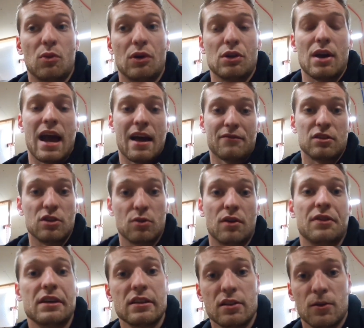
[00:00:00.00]
and what you have to do
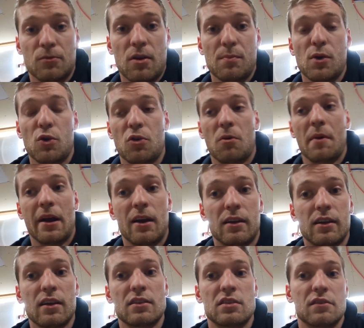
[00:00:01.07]
on these to run Moto
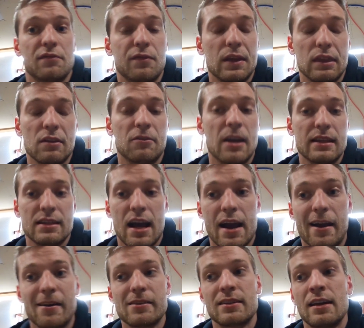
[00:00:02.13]
America to fit the right
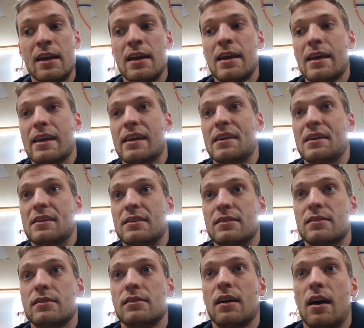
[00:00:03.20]
tires,
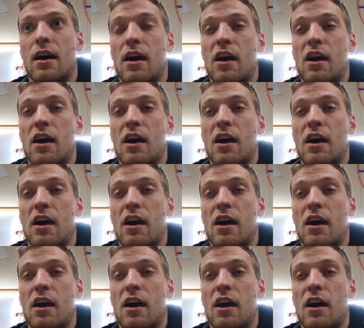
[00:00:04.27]
is